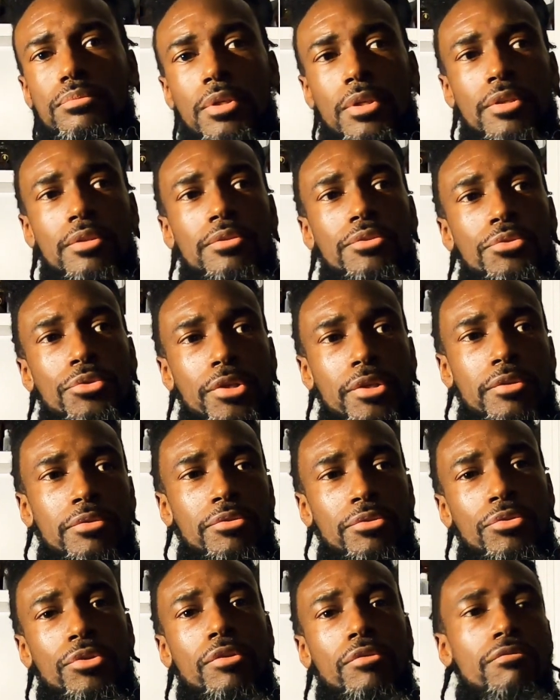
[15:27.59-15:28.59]
You
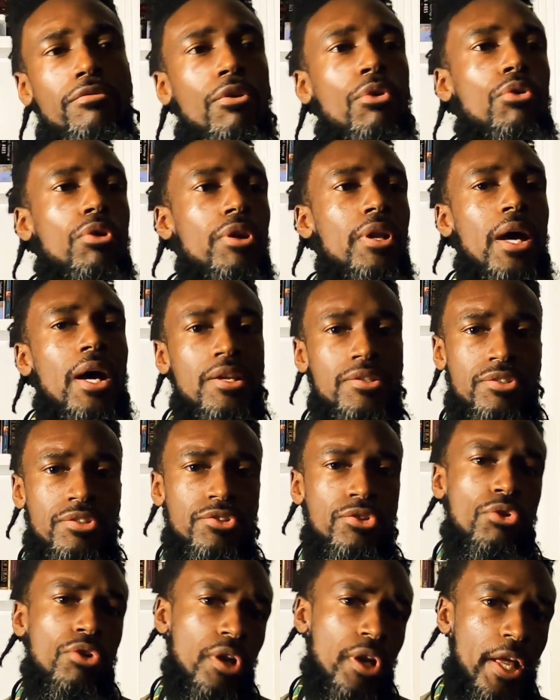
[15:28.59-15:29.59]
can vocalize
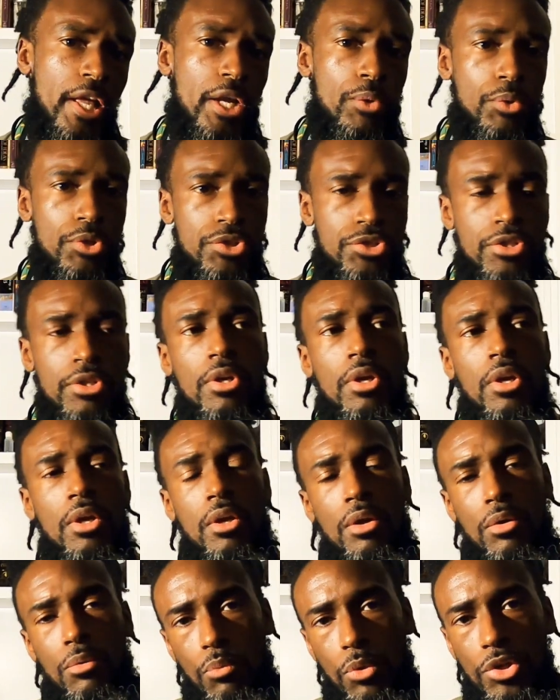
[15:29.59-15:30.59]
in your language
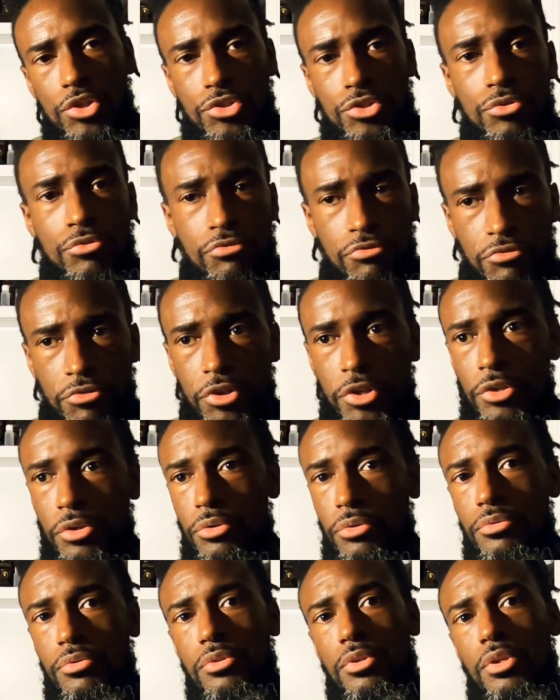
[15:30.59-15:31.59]
what you
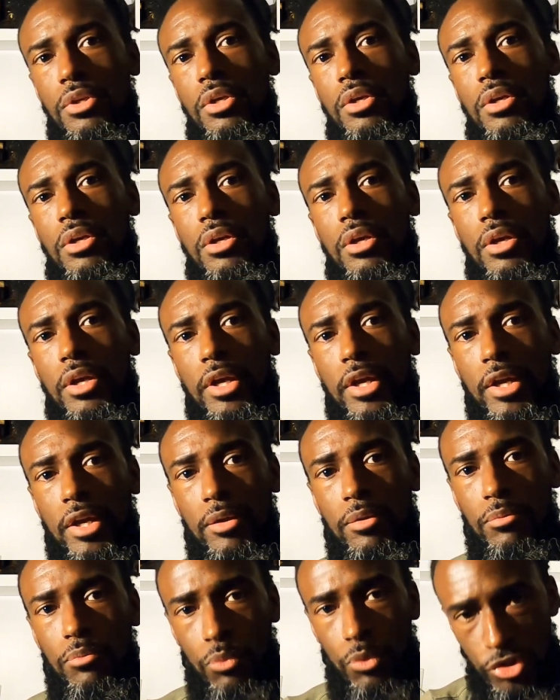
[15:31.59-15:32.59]
feel
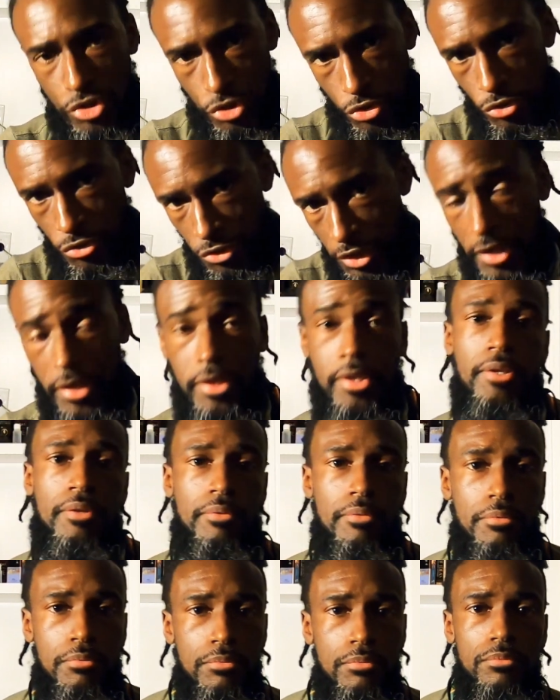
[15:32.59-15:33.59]
and what you're thinking.